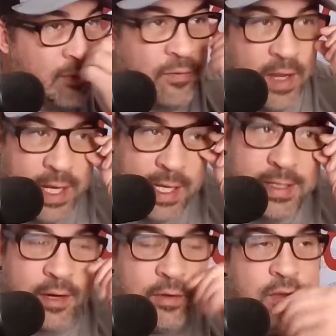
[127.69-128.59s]

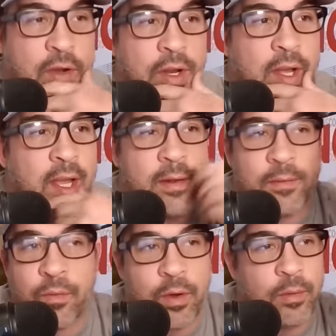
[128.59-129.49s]
Phoenix, Arizona, and
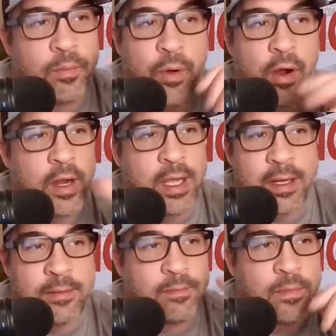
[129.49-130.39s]
we were partying
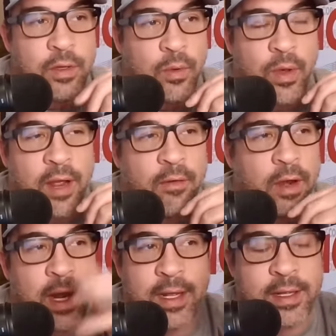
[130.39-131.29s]
and doing whatever.
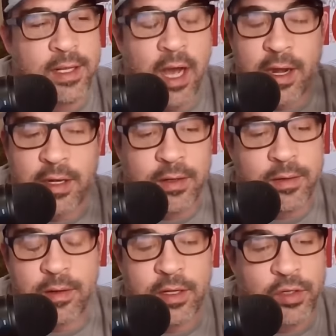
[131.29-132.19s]
And I got in,
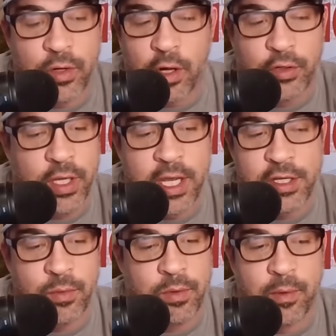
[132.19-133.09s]
into an
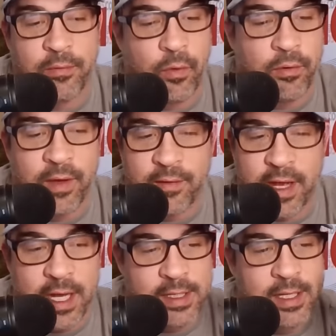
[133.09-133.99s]
altercation with about four or five
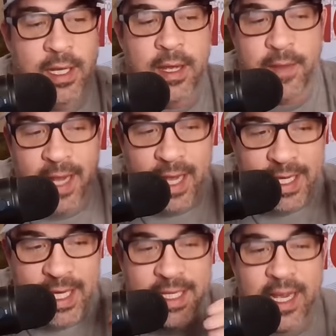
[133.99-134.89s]
guys. They got
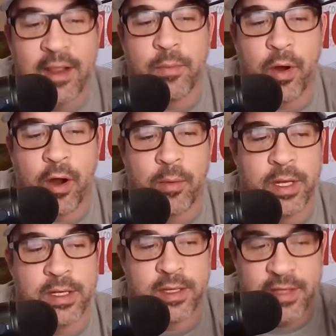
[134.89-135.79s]
kicked out of the bar
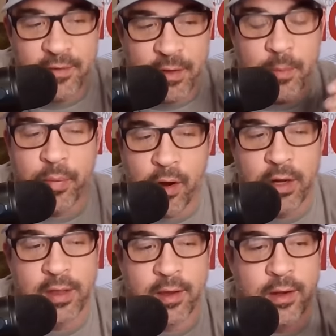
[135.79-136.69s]
because I was having a
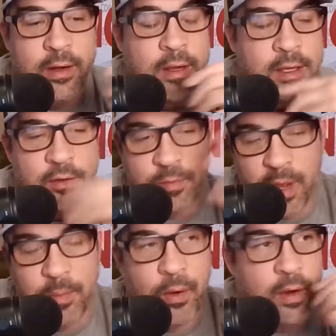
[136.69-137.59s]
party there. It was
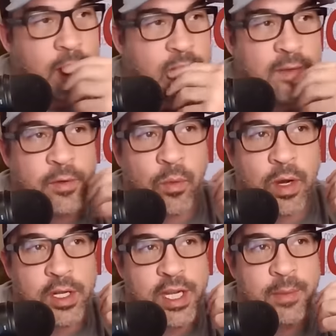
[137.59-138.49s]
my party. It was after I
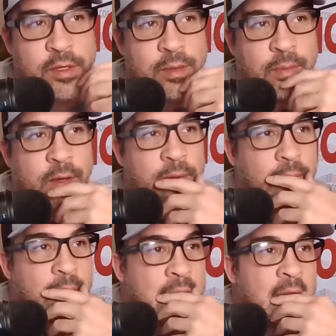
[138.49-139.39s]
won a championship belt.
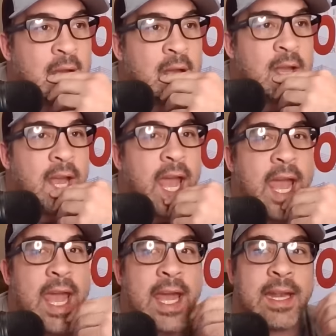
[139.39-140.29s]

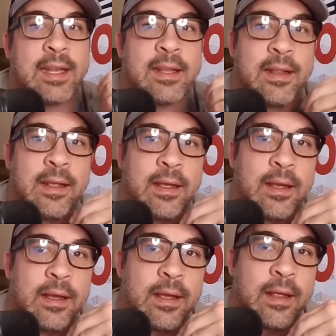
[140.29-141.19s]
And
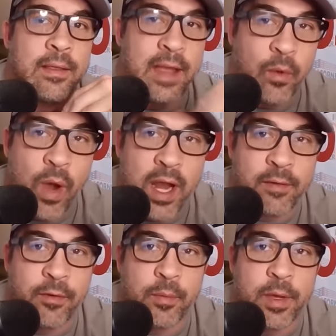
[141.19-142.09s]
they
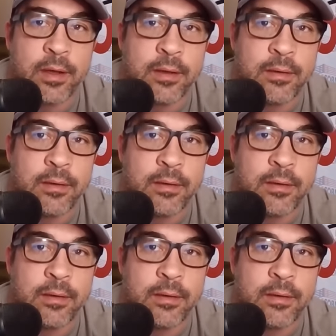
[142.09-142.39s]
waited for me.